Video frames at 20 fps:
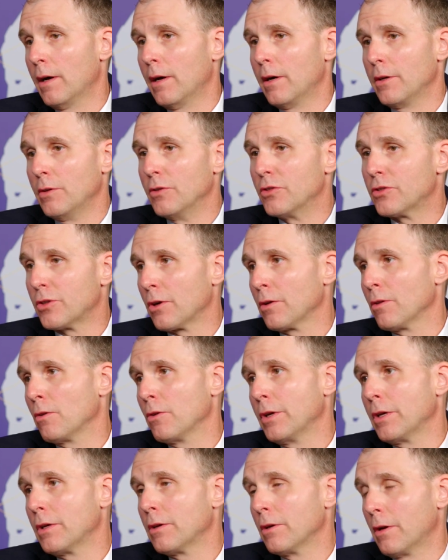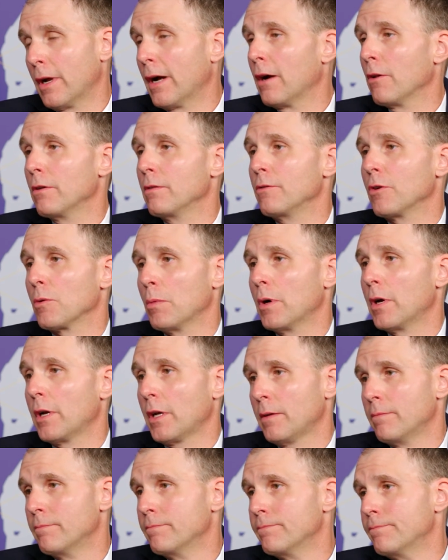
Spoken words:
you certainly could outlive your money.